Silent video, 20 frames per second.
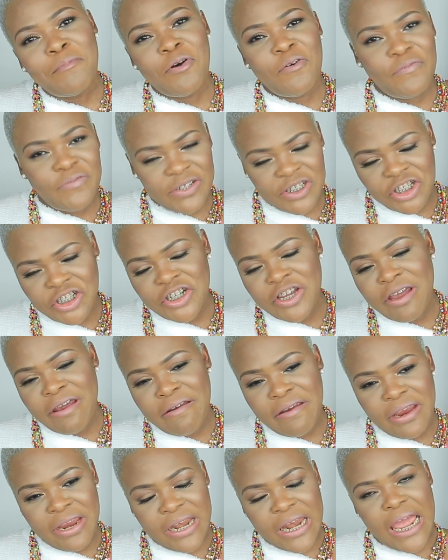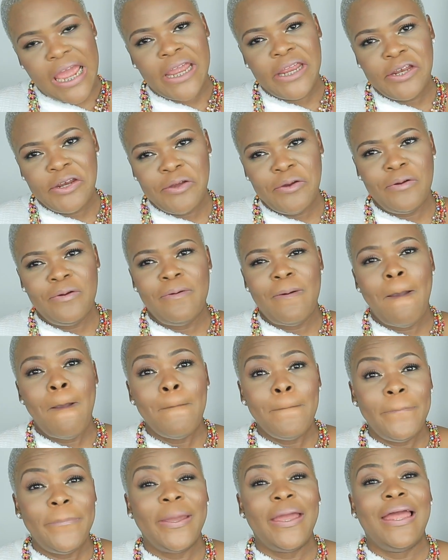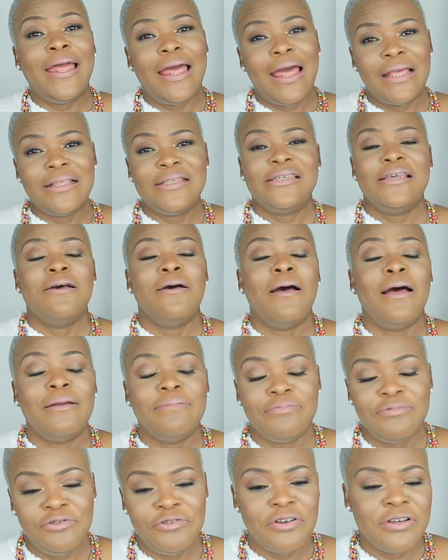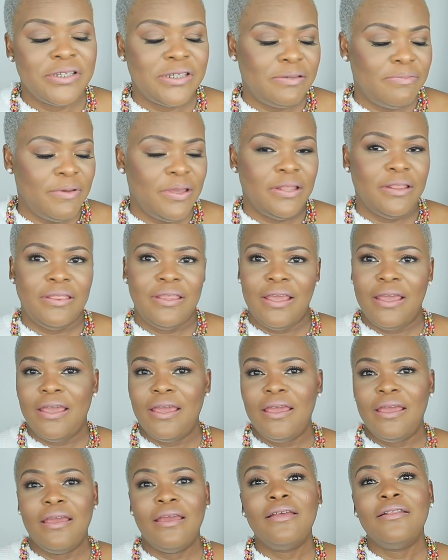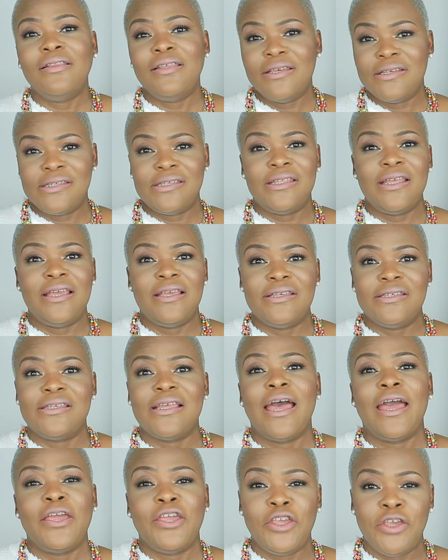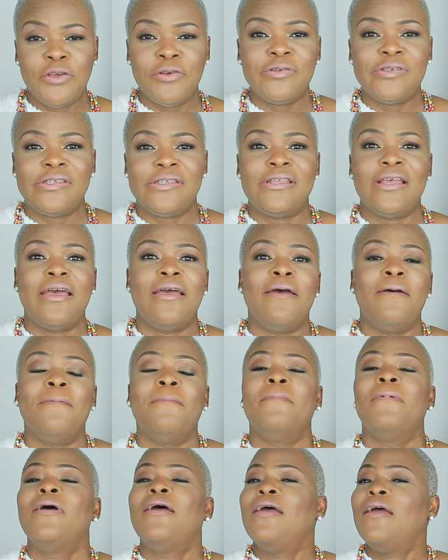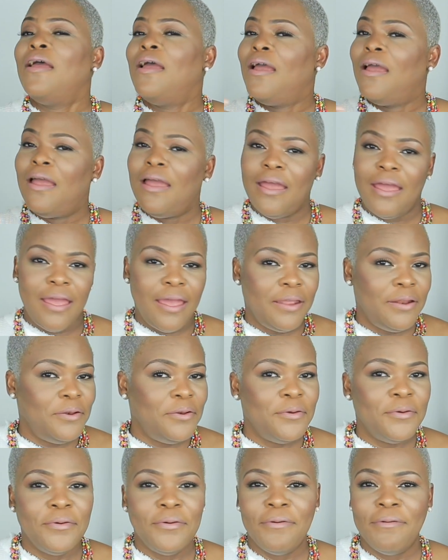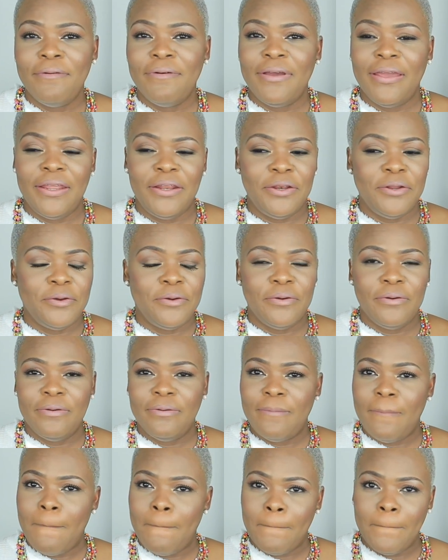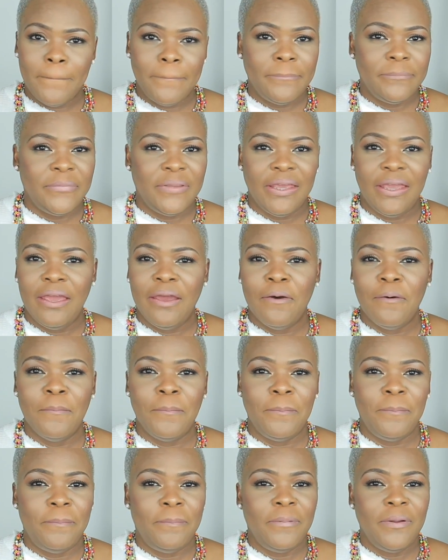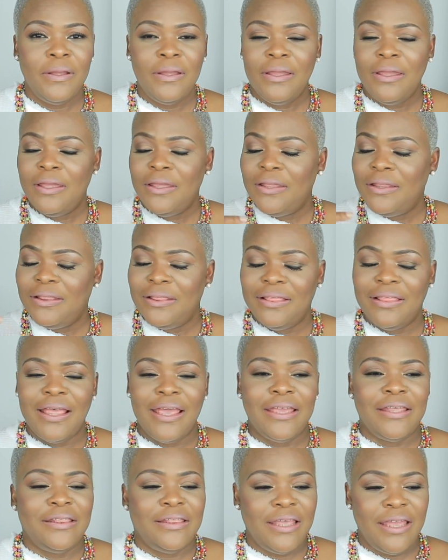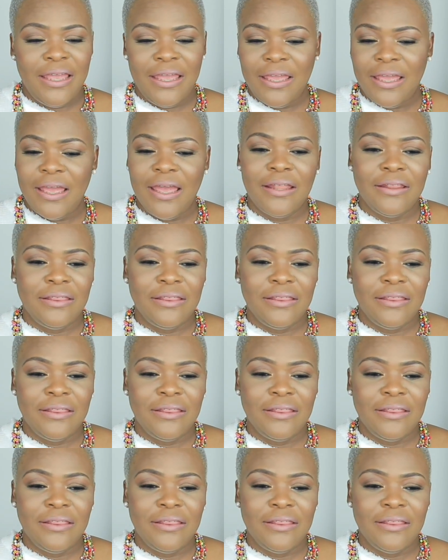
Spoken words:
oversharing, I know, but trust me, these things, I use them. I know, you know, they help, like they